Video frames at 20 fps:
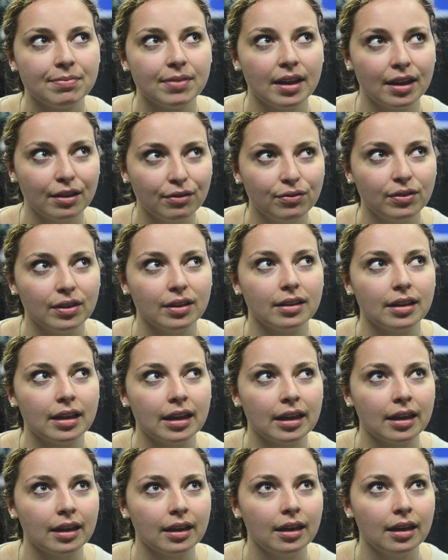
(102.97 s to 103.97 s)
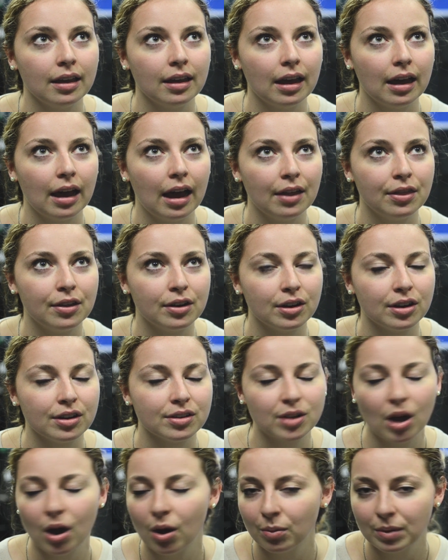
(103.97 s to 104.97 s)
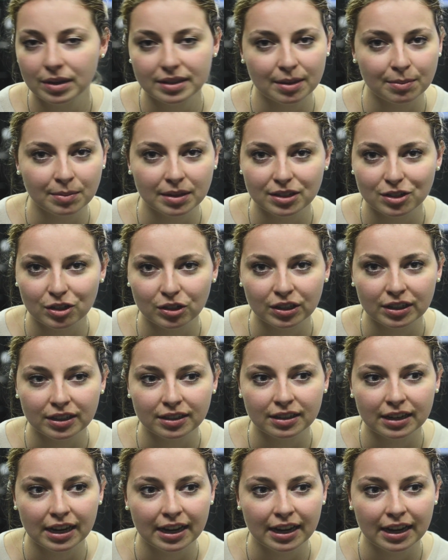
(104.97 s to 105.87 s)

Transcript: I feel like there is always something to learn,